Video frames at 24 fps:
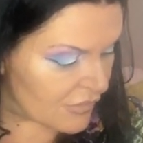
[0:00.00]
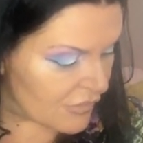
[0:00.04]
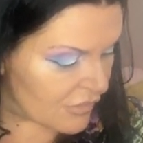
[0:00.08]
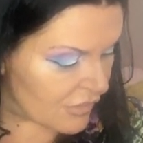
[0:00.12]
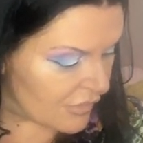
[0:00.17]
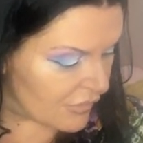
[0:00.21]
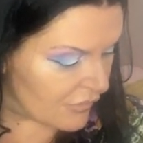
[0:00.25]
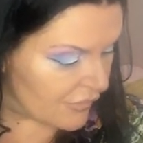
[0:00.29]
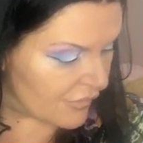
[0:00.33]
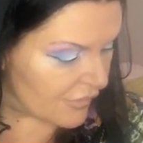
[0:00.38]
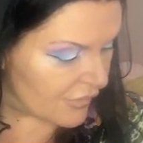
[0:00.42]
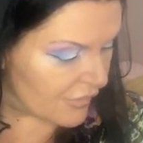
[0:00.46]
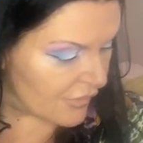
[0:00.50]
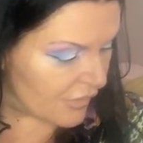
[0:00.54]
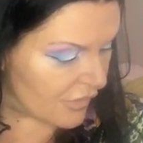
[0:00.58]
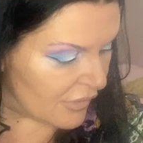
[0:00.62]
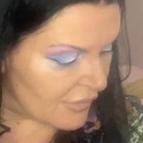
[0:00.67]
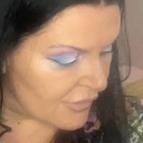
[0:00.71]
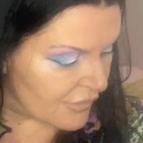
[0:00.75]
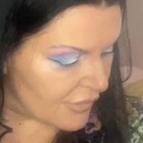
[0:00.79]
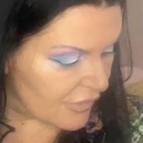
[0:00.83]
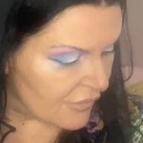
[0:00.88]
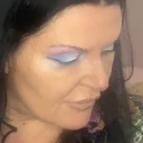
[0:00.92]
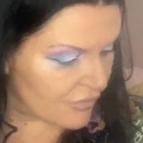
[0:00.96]
to
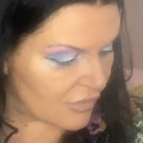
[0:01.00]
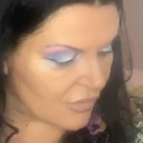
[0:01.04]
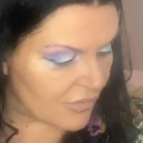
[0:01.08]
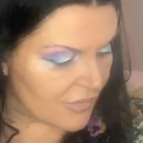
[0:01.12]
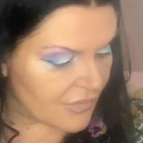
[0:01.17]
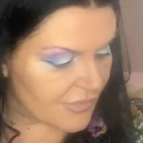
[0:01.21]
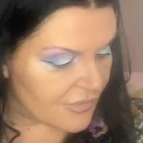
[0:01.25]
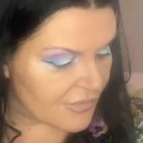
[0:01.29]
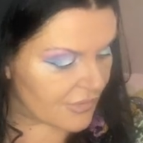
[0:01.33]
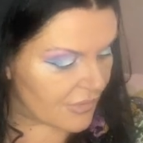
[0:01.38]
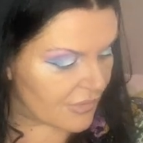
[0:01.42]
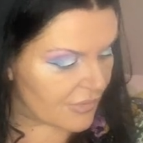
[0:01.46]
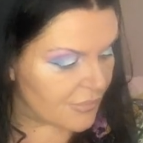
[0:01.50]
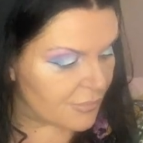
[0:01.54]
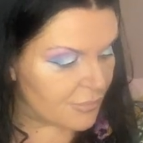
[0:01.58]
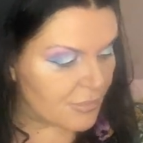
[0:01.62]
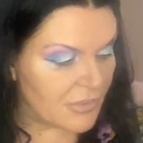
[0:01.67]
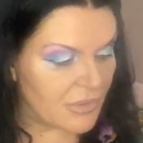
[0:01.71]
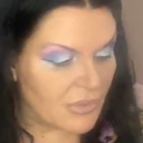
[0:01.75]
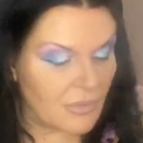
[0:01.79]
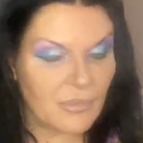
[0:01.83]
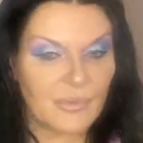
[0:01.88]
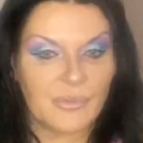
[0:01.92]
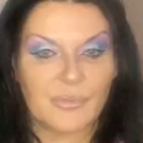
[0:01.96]
find it. I've got this nice
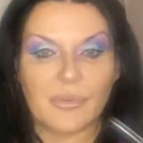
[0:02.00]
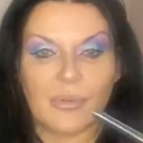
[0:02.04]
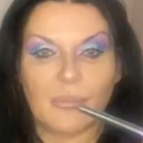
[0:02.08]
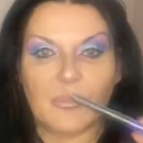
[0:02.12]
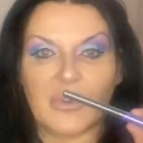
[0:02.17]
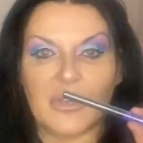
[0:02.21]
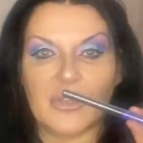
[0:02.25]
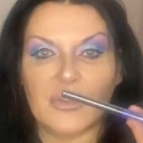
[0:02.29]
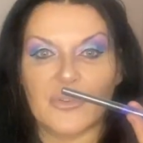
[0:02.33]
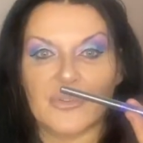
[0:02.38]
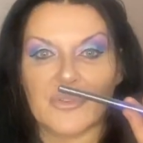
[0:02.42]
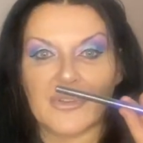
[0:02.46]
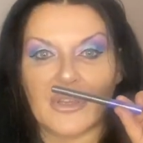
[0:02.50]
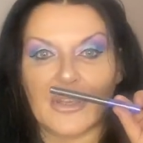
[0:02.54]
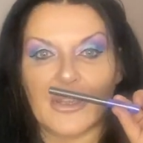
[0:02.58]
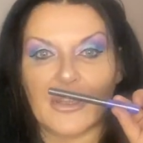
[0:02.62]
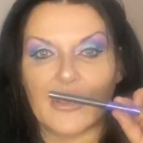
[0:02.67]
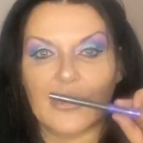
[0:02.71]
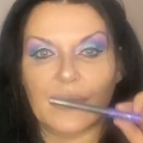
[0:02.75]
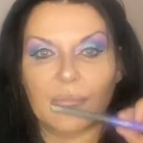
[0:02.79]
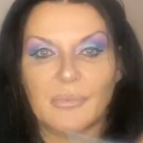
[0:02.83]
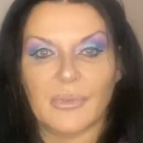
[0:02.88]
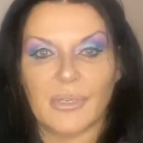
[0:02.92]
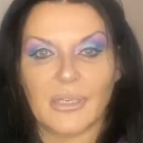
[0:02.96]
blue as well. I might use that
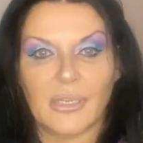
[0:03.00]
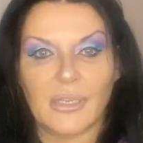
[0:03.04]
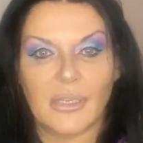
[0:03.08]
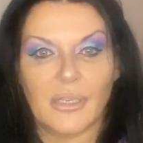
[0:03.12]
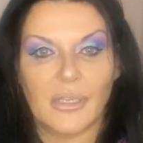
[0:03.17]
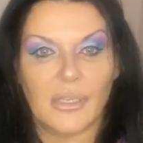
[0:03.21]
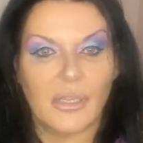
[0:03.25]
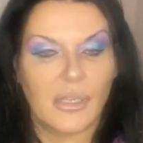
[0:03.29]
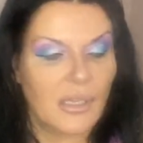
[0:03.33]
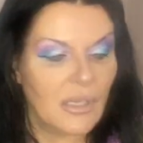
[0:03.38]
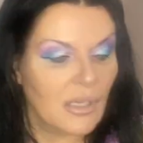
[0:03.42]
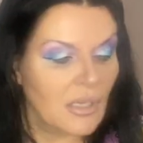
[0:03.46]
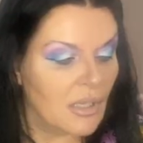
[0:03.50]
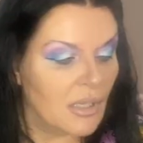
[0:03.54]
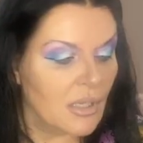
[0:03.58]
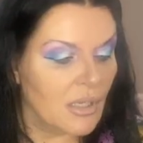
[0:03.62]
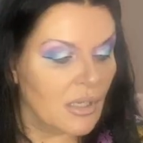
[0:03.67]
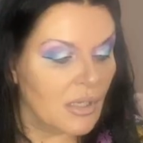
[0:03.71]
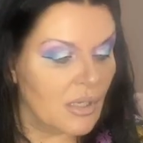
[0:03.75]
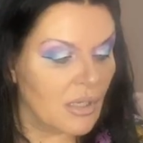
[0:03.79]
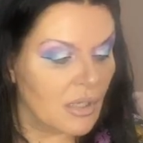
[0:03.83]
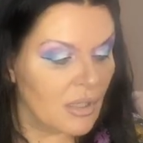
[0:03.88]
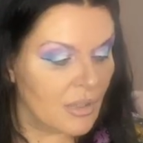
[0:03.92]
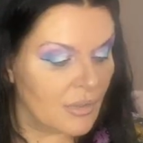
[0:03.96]
in a
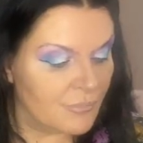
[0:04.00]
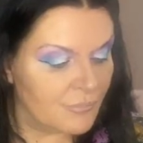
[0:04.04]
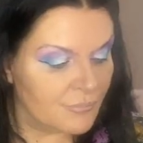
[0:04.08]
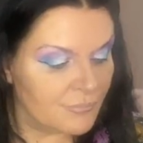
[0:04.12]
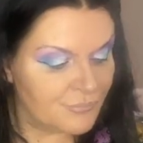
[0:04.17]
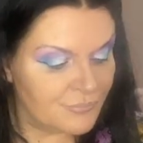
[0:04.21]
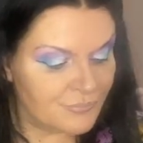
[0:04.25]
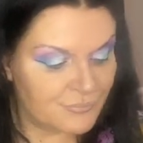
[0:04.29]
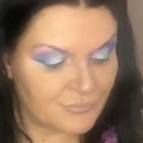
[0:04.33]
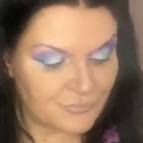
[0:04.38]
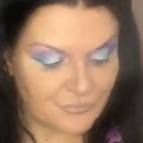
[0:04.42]
minute.